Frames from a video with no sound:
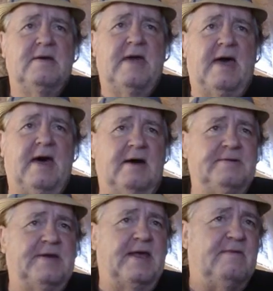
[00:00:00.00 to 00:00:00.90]
Al
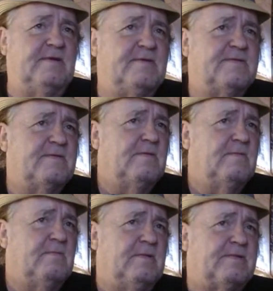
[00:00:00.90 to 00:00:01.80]
Davis
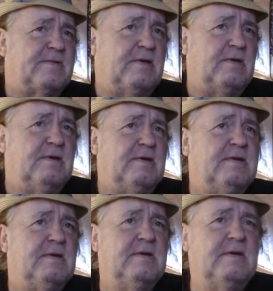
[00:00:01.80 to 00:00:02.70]
was good
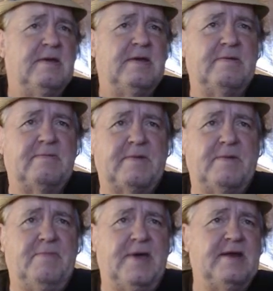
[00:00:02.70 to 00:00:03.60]
and
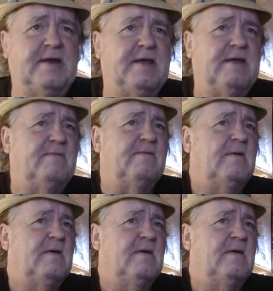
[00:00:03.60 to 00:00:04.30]
competitive,